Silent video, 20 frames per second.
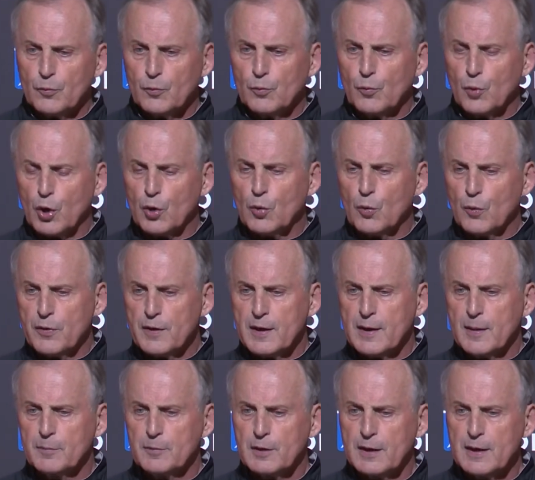working with
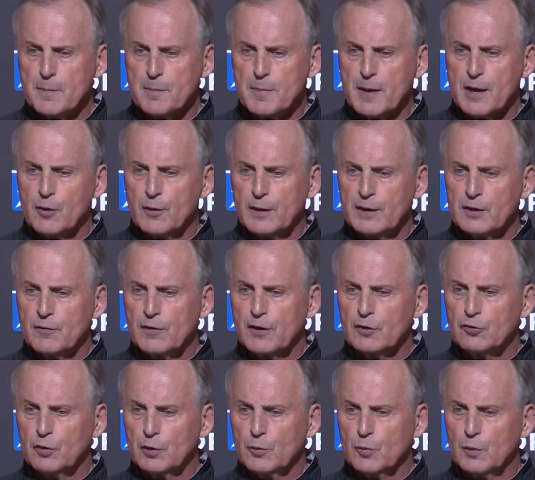them to get better
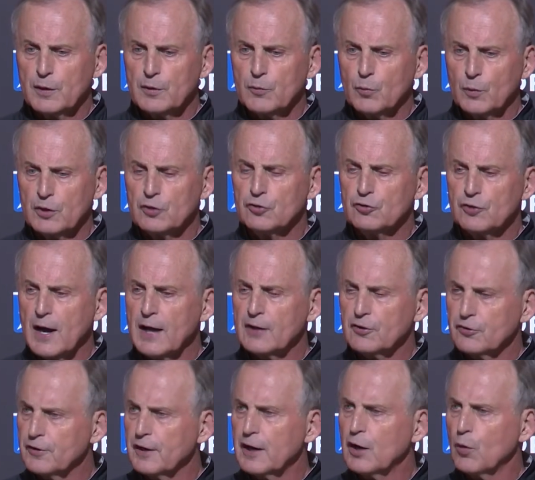individually. When when the
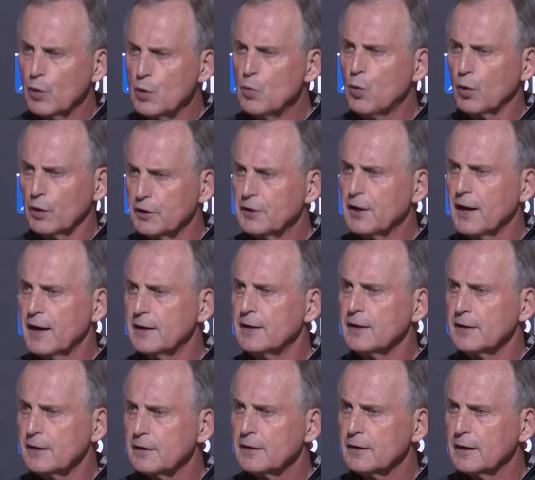shot's there, we want to take
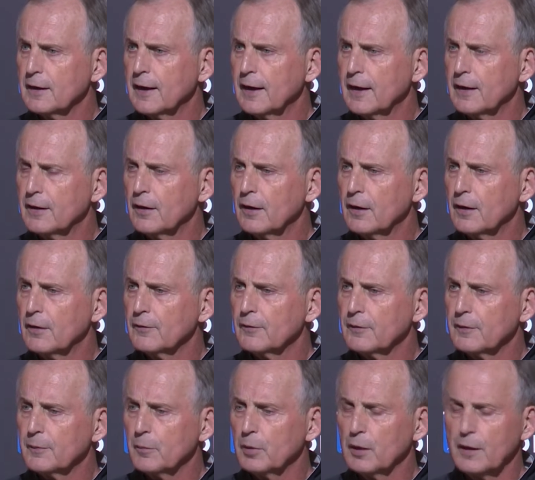it. And uh,
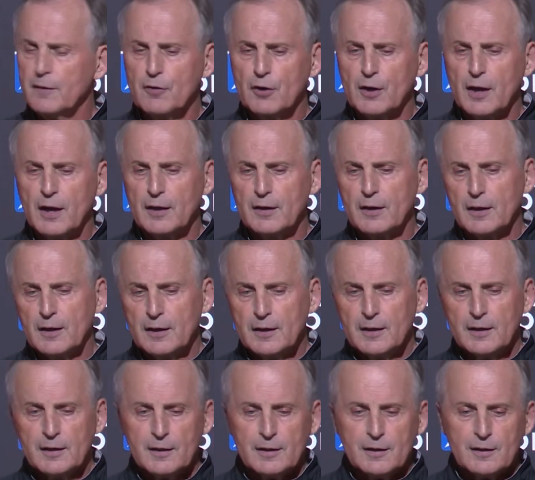believe it or not,
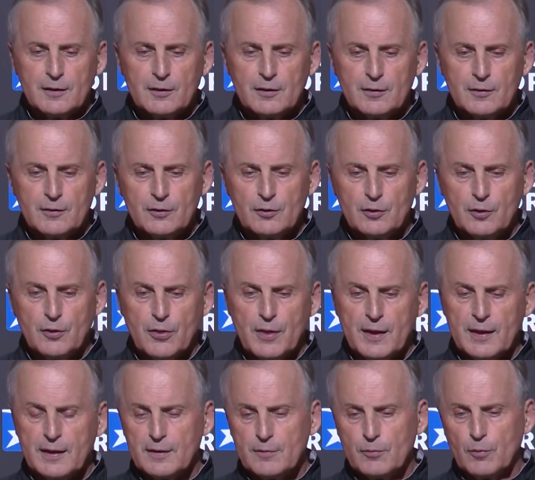you'd
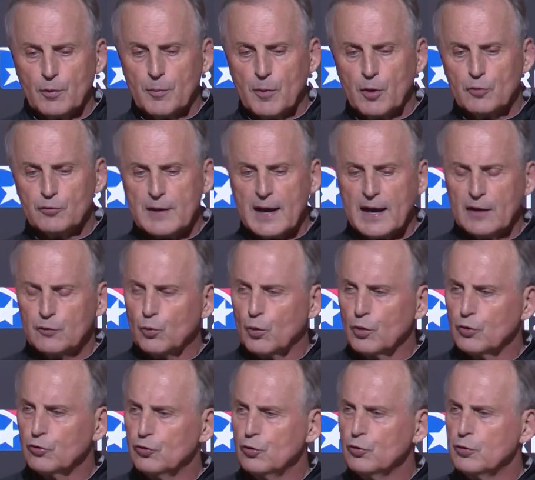think, well, most guys
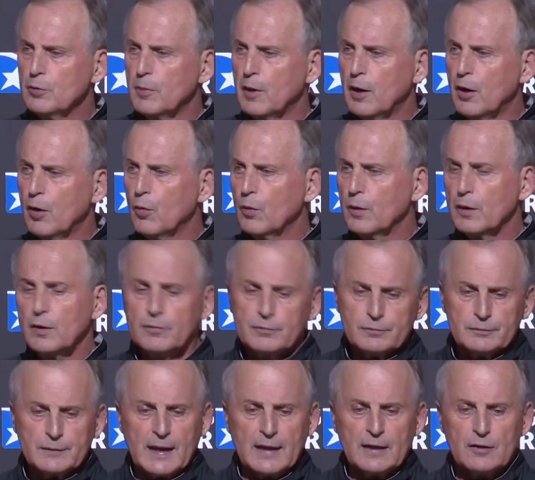want to shoot the ball. Well,
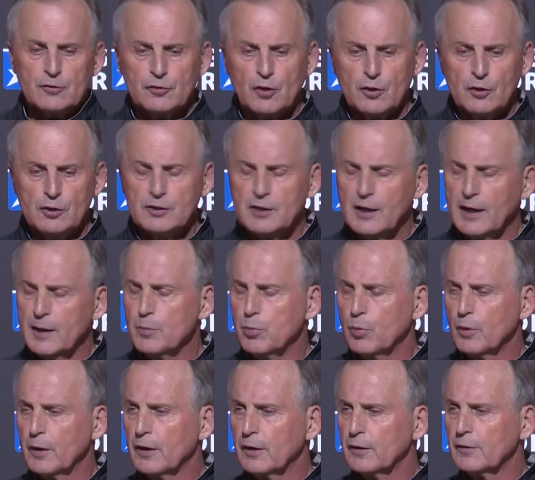I can show you tape
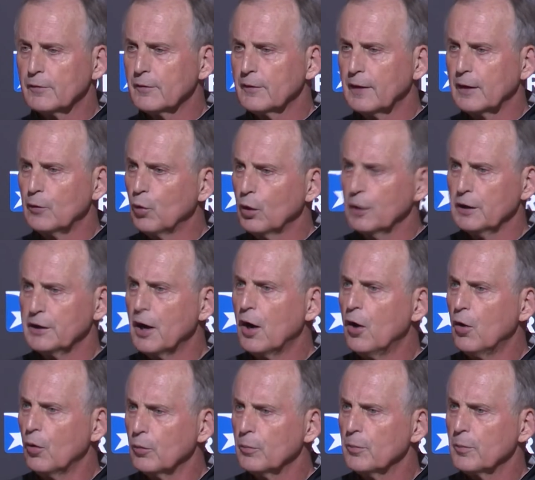where they really
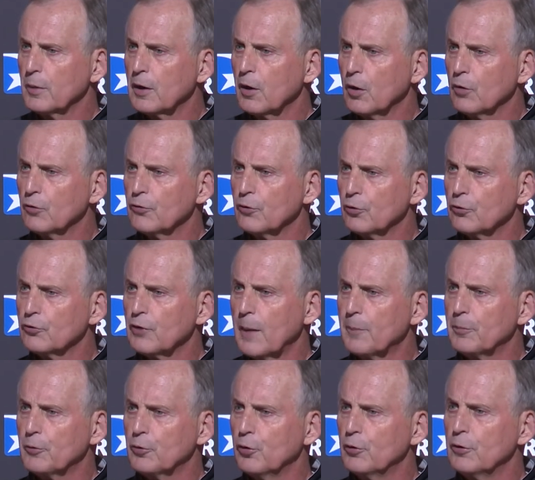don't because there's
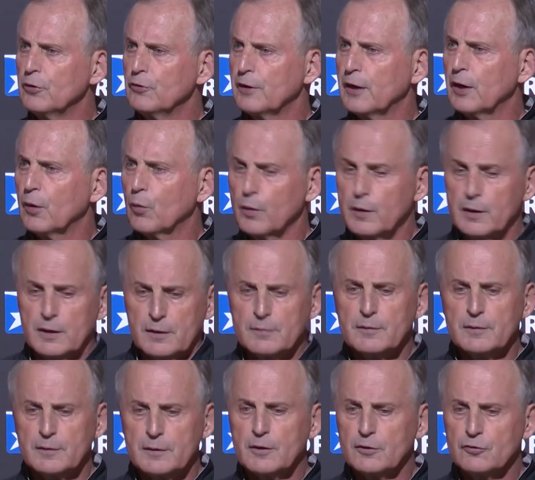opportunities there where it,
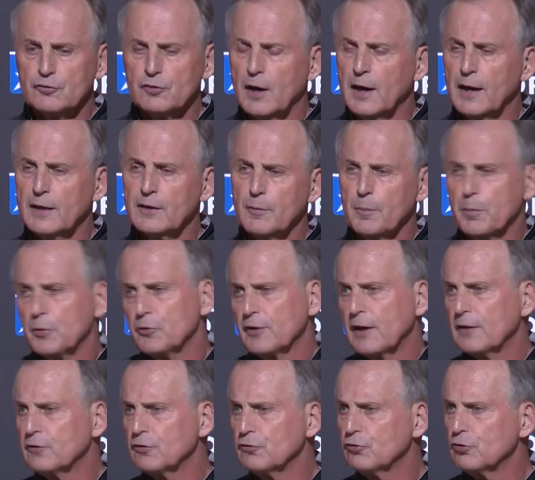the shot, the
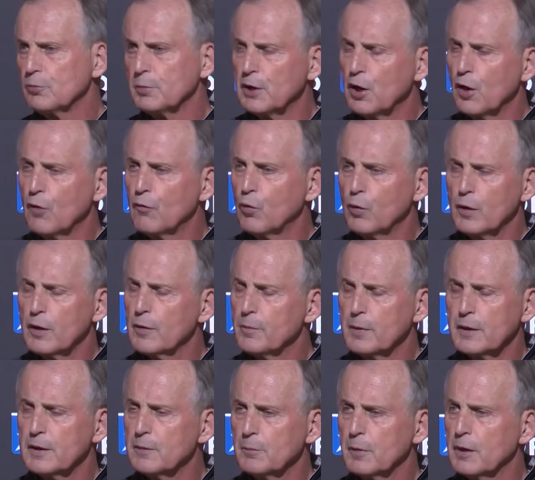possession should be over with,
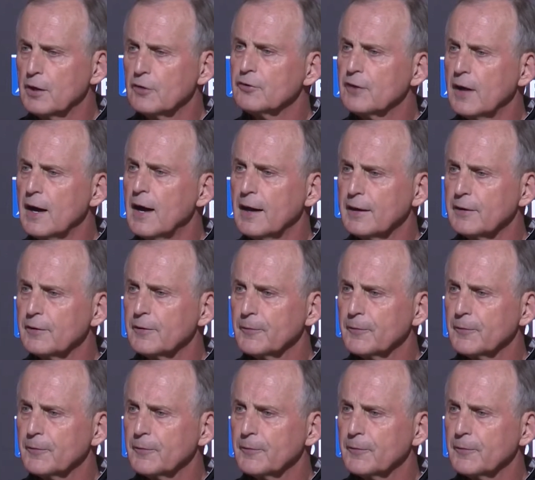but but it's not.